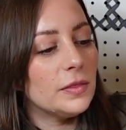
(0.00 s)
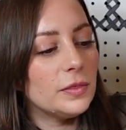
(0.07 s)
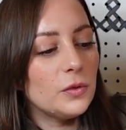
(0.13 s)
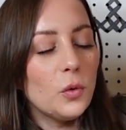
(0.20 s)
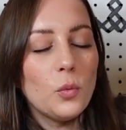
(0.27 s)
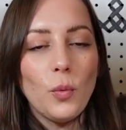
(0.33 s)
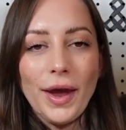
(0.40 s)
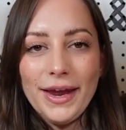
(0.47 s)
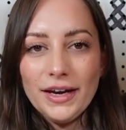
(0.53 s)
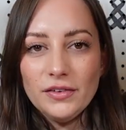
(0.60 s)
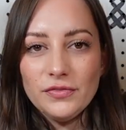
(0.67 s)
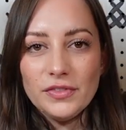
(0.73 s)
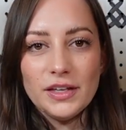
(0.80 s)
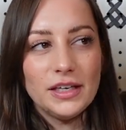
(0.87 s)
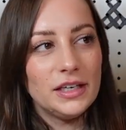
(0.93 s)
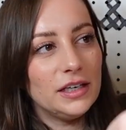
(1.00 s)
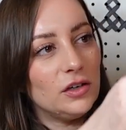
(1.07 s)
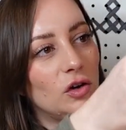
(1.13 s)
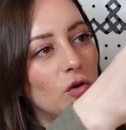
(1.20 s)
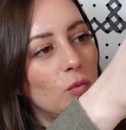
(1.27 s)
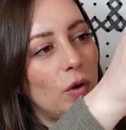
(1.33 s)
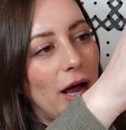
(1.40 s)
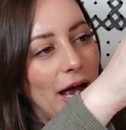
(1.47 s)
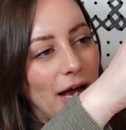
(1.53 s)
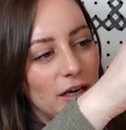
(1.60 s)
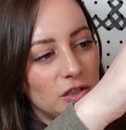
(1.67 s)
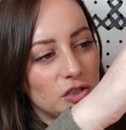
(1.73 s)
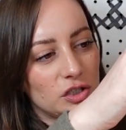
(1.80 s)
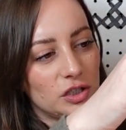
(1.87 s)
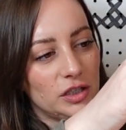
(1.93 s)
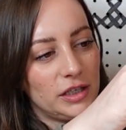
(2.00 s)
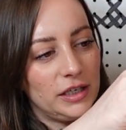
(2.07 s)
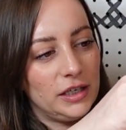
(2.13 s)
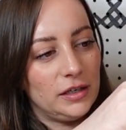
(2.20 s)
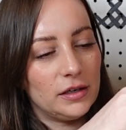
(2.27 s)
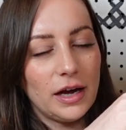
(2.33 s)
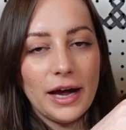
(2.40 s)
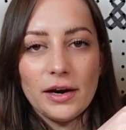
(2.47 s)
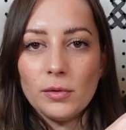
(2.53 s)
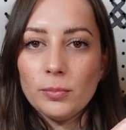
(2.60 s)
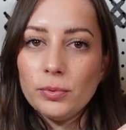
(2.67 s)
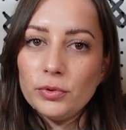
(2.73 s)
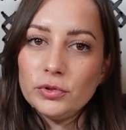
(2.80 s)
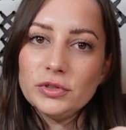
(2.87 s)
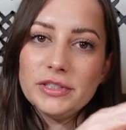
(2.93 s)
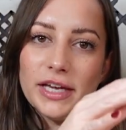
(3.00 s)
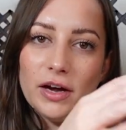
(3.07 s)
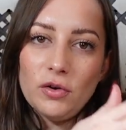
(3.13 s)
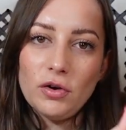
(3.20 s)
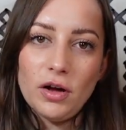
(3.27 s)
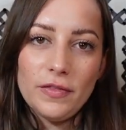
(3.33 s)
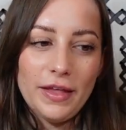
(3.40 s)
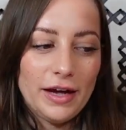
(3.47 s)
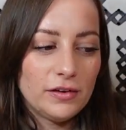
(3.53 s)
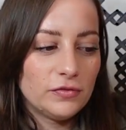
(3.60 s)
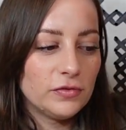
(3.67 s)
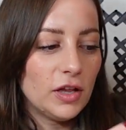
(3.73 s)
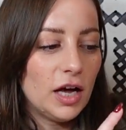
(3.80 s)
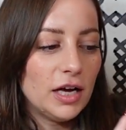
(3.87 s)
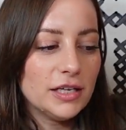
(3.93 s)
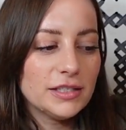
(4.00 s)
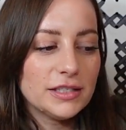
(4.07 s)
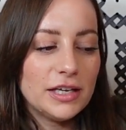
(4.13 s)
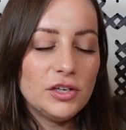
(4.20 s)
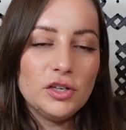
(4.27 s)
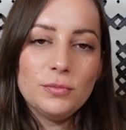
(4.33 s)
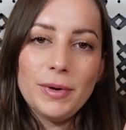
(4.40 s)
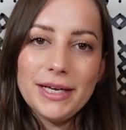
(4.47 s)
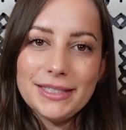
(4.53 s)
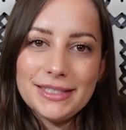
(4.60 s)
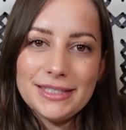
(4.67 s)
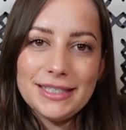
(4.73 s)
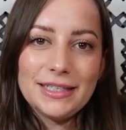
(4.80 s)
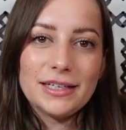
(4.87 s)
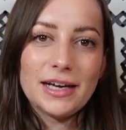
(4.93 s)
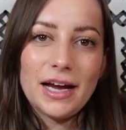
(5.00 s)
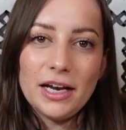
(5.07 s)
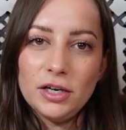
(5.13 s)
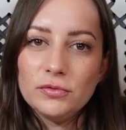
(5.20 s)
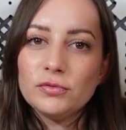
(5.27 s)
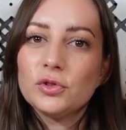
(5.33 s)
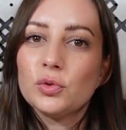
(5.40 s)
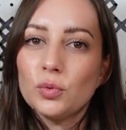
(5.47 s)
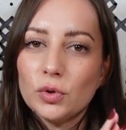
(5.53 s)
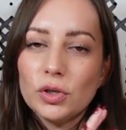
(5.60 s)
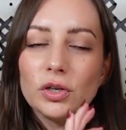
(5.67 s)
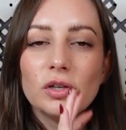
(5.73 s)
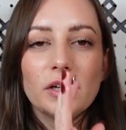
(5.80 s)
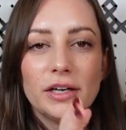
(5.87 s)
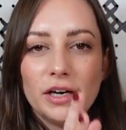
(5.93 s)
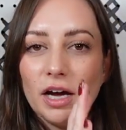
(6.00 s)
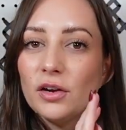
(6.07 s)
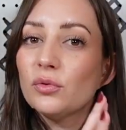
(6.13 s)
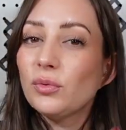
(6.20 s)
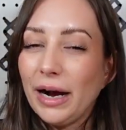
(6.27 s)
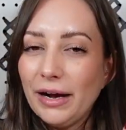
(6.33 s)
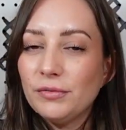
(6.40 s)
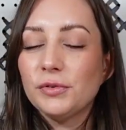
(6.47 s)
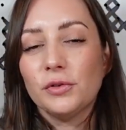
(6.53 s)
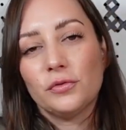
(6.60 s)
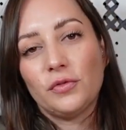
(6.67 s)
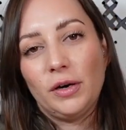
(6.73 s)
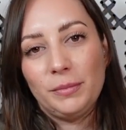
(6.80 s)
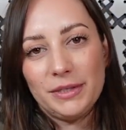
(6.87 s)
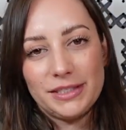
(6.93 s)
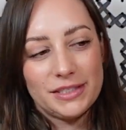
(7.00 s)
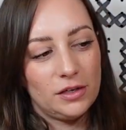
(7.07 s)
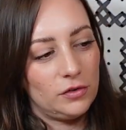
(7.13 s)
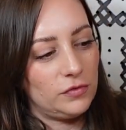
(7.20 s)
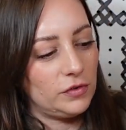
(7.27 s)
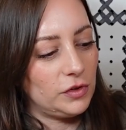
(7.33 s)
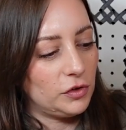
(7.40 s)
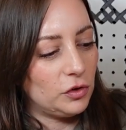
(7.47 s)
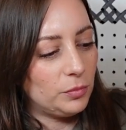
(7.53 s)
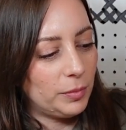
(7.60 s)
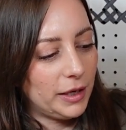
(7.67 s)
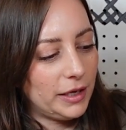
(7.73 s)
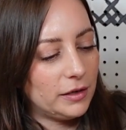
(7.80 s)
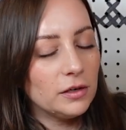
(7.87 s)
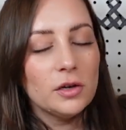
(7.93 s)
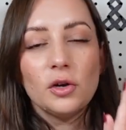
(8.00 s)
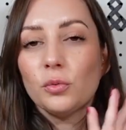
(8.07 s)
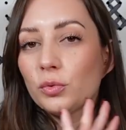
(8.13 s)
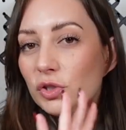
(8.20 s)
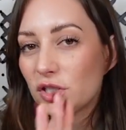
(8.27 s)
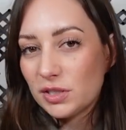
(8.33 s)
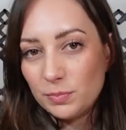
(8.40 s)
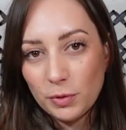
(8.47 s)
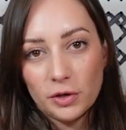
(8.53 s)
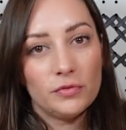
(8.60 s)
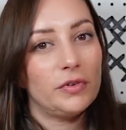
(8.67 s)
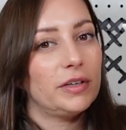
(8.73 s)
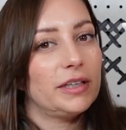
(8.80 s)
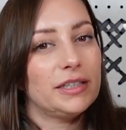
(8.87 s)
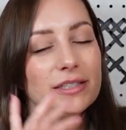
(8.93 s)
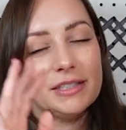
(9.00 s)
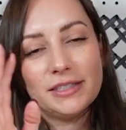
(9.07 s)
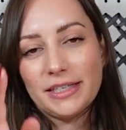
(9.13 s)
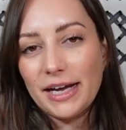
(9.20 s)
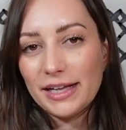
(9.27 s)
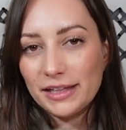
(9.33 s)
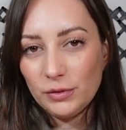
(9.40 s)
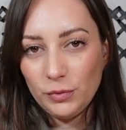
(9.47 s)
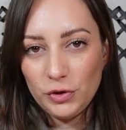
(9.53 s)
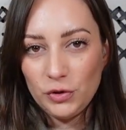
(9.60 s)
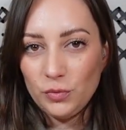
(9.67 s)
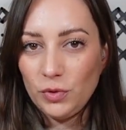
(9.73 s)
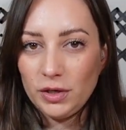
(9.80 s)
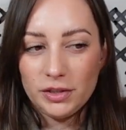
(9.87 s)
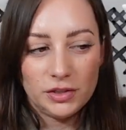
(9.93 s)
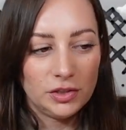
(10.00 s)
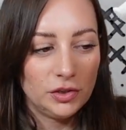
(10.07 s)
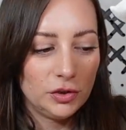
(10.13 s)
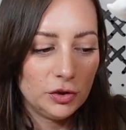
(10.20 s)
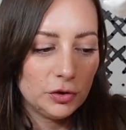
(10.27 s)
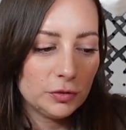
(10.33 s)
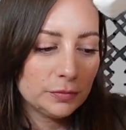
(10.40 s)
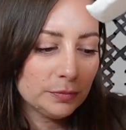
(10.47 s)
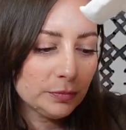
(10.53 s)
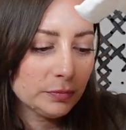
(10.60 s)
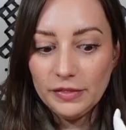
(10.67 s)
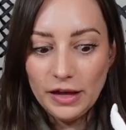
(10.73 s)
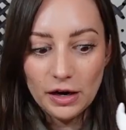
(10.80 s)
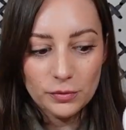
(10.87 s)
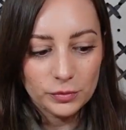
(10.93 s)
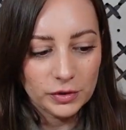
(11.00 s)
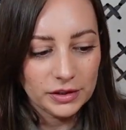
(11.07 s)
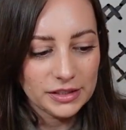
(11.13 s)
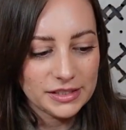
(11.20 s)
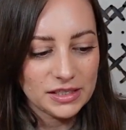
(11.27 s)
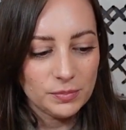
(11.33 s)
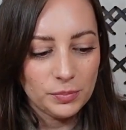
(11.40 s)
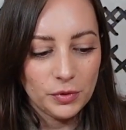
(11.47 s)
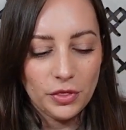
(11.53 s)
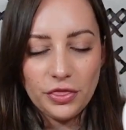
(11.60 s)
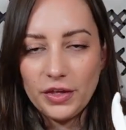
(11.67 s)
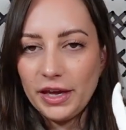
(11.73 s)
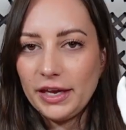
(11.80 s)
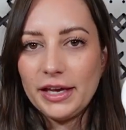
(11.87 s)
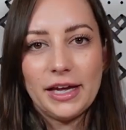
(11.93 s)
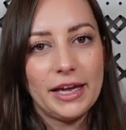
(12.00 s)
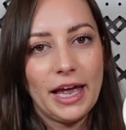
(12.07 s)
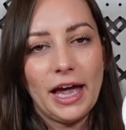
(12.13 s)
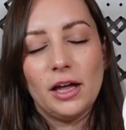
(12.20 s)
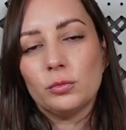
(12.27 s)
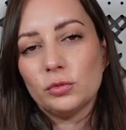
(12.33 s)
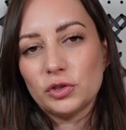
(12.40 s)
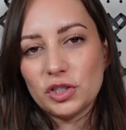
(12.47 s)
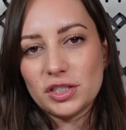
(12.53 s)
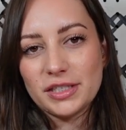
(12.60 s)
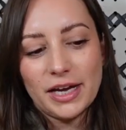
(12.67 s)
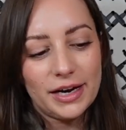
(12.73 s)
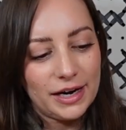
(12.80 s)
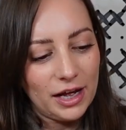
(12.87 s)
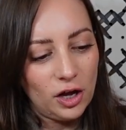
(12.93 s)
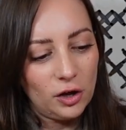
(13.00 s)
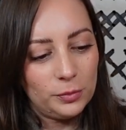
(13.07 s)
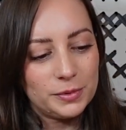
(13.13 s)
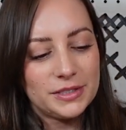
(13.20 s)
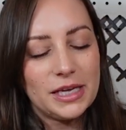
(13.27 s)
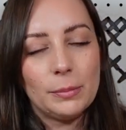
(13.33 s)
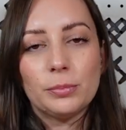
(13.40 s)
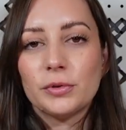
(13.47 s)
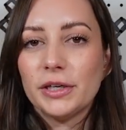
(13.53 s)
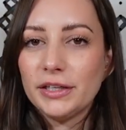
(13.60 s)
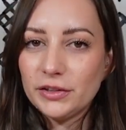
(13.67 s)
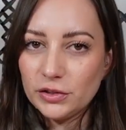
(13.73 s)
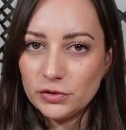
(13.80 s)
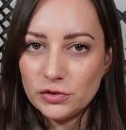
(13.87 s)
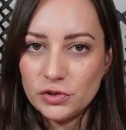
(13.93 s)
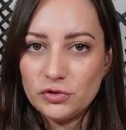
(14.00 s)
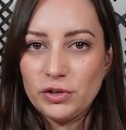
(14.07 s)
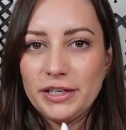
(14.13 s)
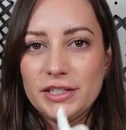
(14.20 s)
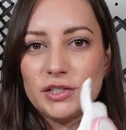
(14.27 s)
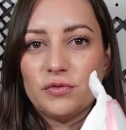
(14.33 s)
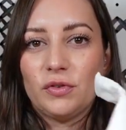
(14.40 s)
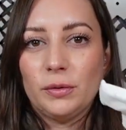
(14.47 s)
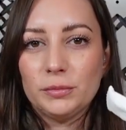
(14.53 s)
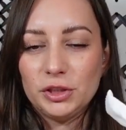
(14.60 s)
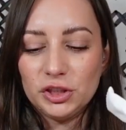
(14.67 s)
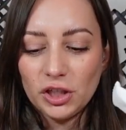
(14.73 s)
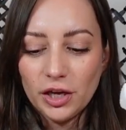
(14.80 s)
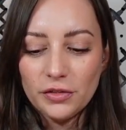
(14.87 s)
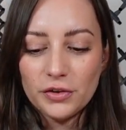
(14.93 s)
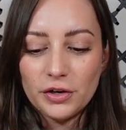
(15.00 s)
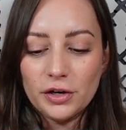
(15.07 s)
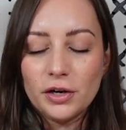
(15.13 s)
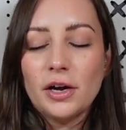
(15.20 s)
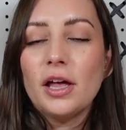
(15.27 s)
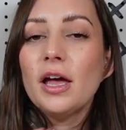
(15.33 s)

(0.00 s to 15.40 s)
The weight of the needle will actually kind of pull down on that floss, and you might see it kind of twirl and unravel from itself a little bit, which is perfect. That's exactly what you want it to do. That really simple thing, again, will just kind of help separate those strands from each other,